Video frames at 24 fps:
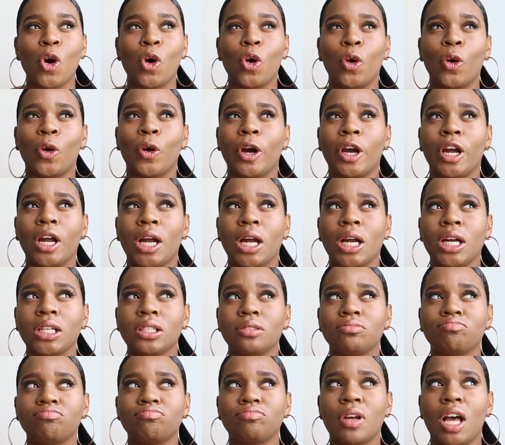or
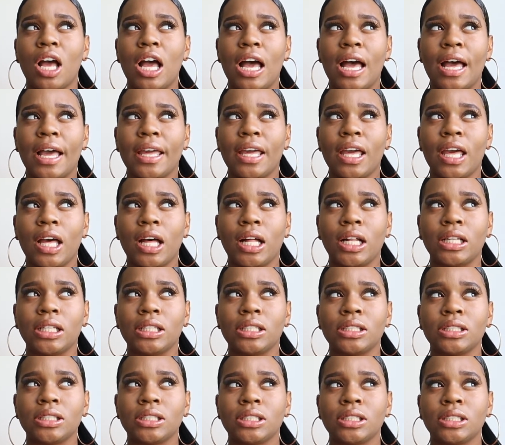
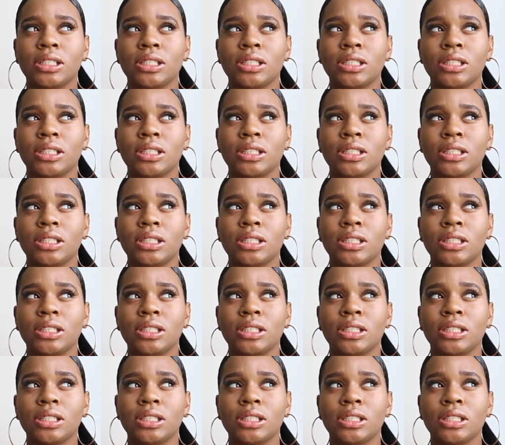IL